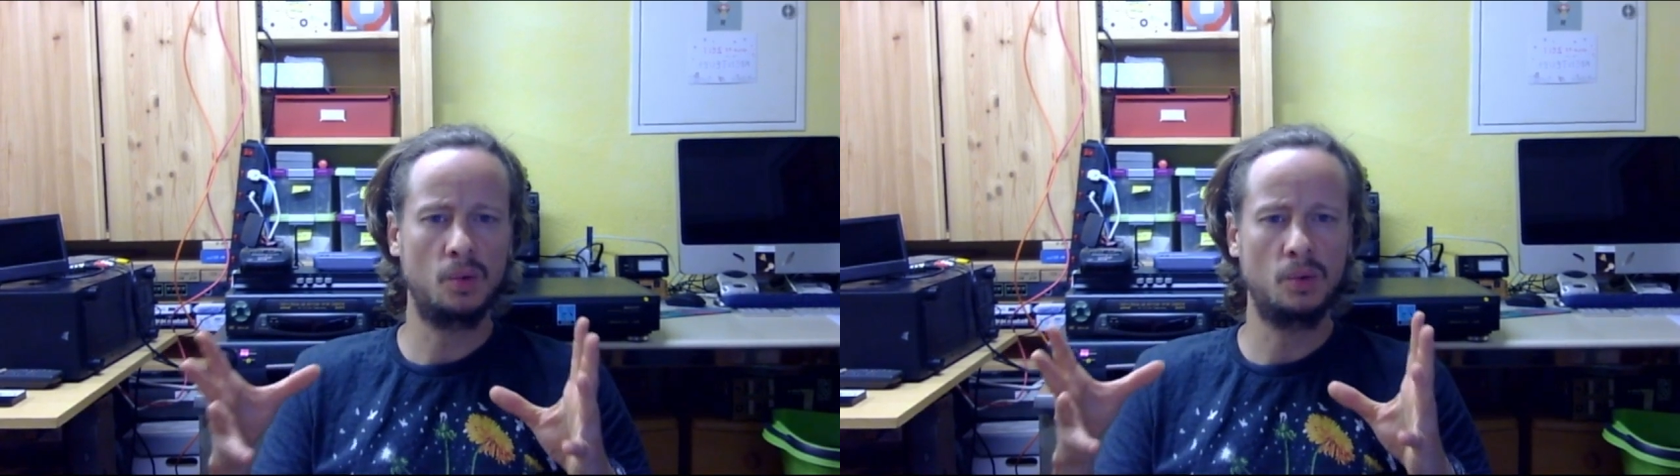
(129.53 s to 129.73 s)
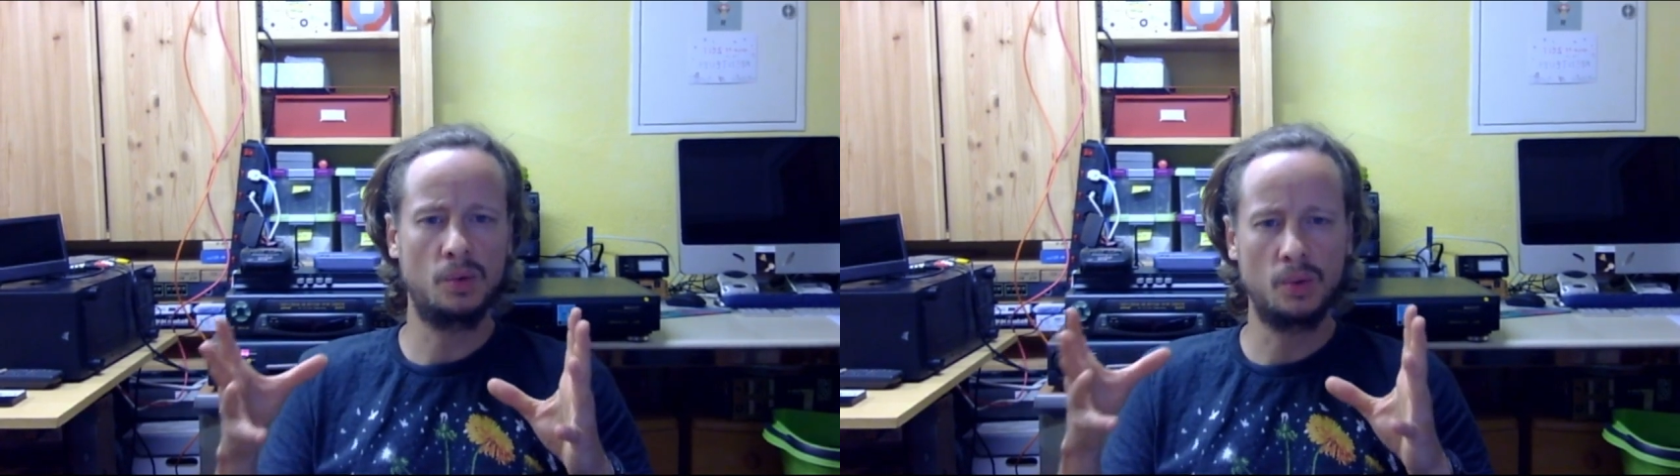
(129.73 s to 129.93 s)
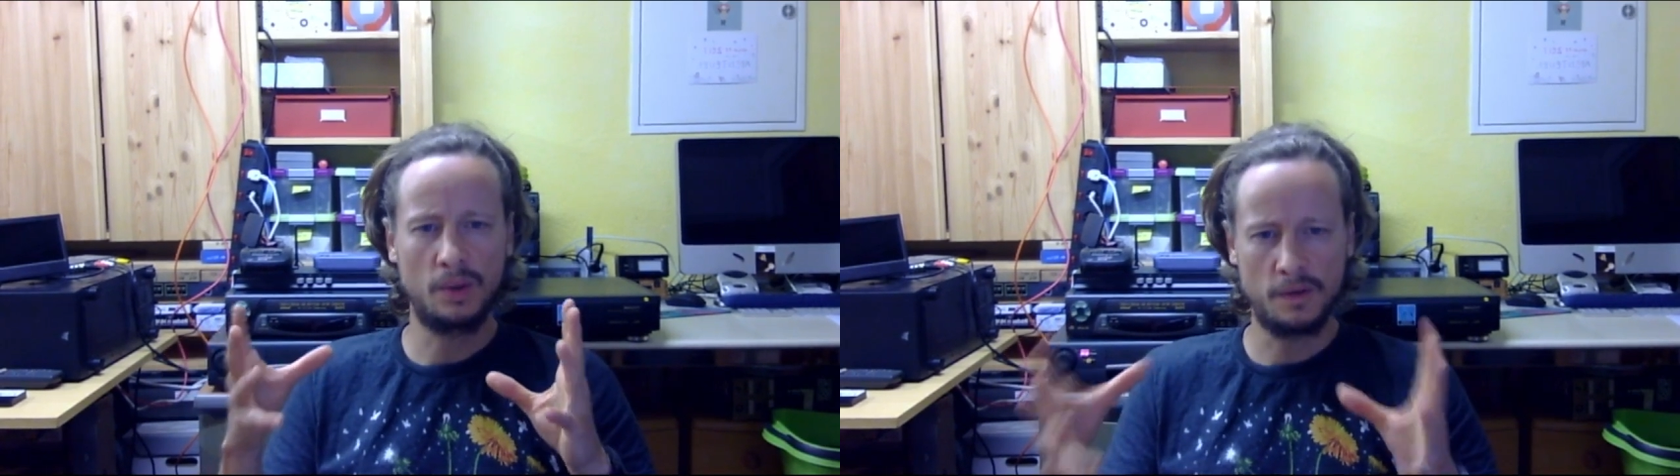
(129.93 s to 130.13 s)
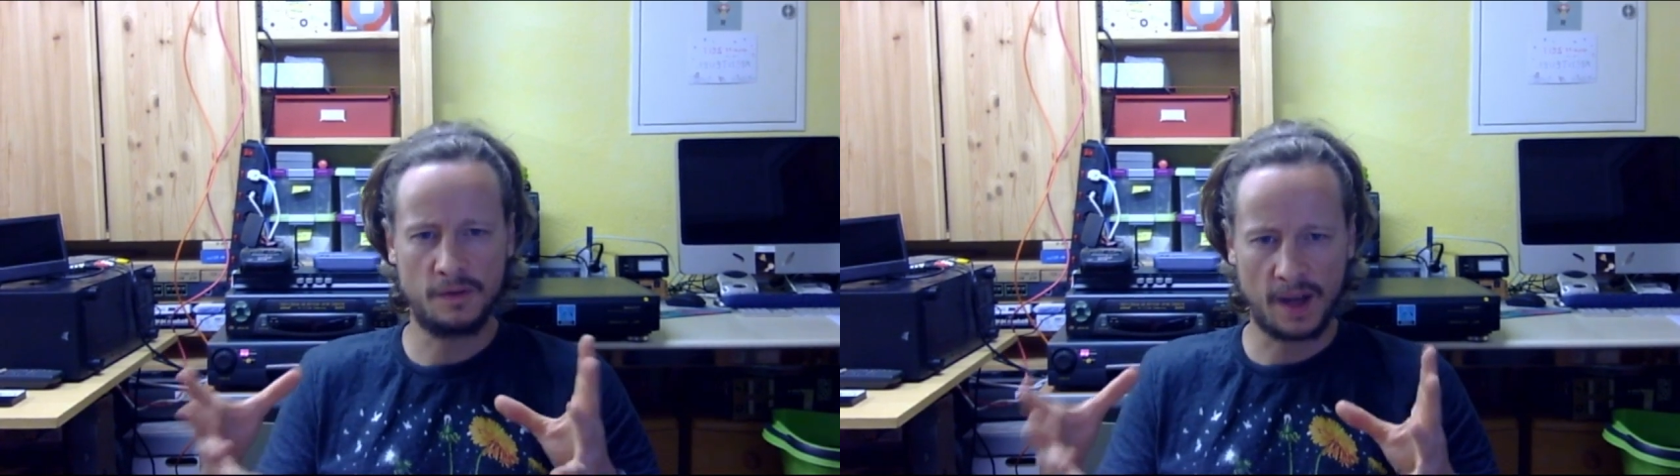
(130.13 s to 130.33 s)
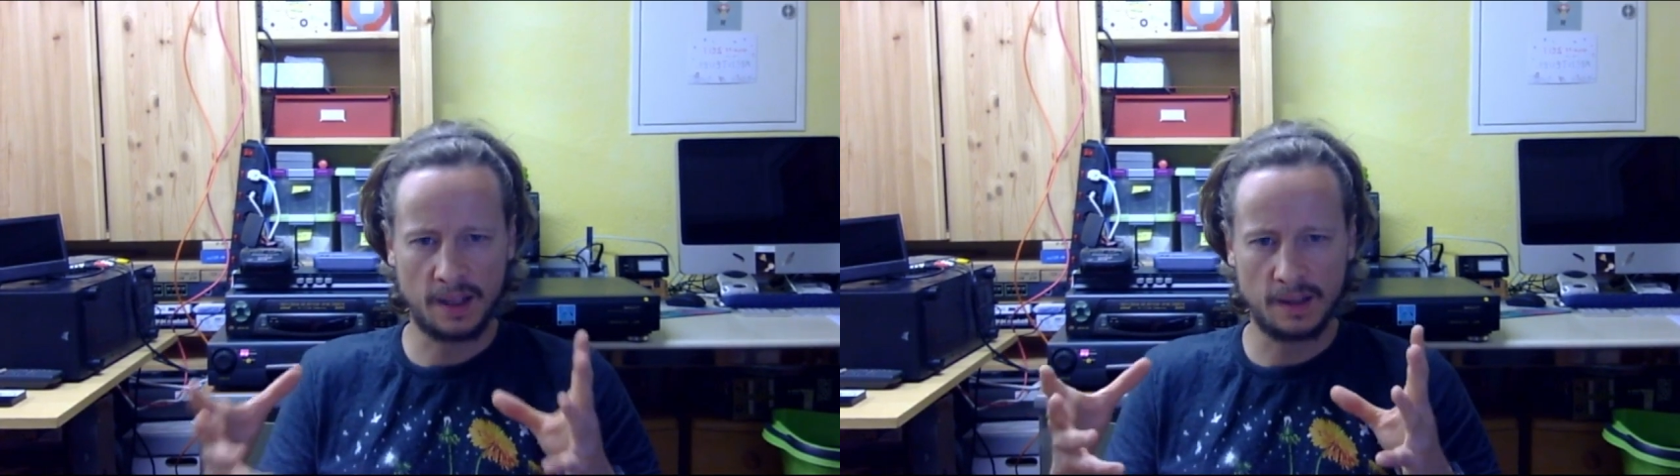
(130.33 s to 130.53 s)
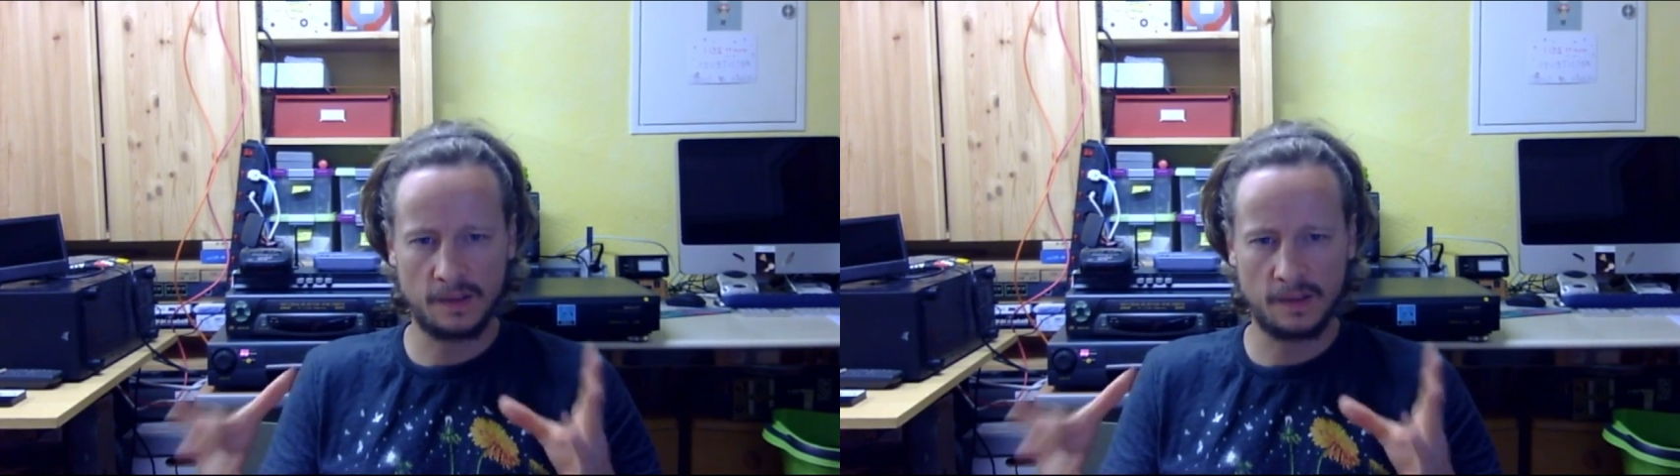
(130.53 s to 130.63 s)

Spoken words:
to define the